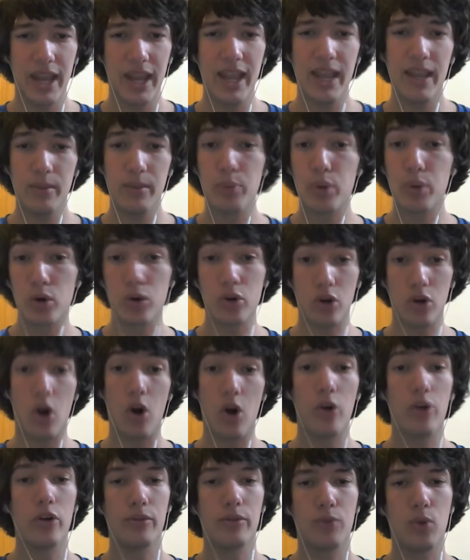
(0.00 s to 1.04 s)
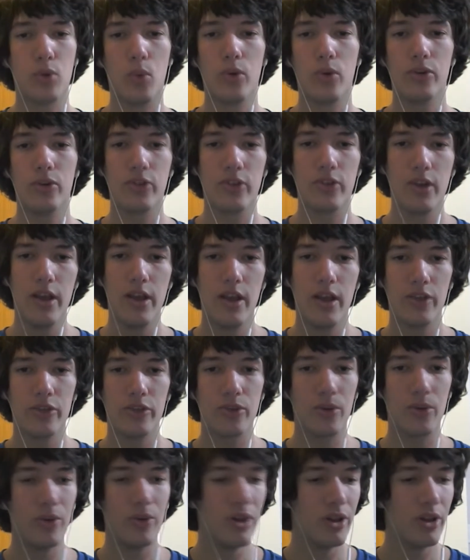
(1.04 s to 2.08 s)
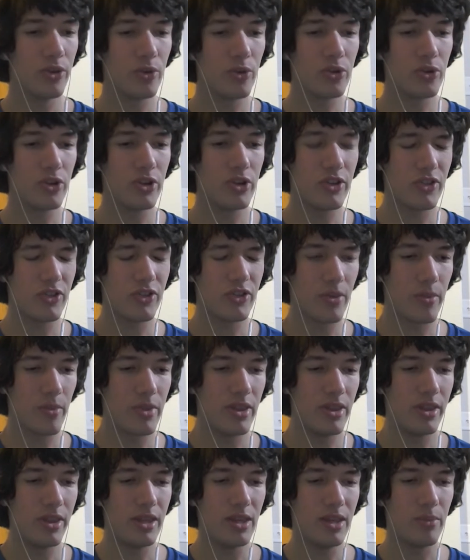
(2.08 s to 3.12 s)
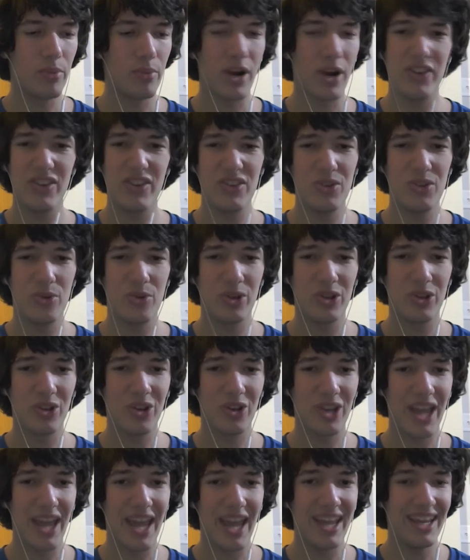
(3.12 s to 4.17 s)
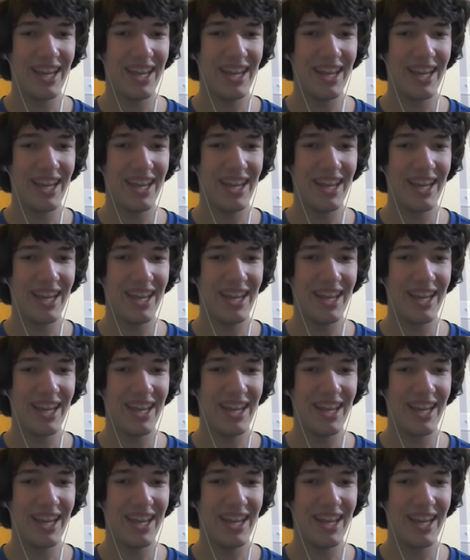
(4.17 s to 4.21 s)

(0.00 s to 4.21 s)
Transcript: per card, of course. So those are just some of the prices you can look at.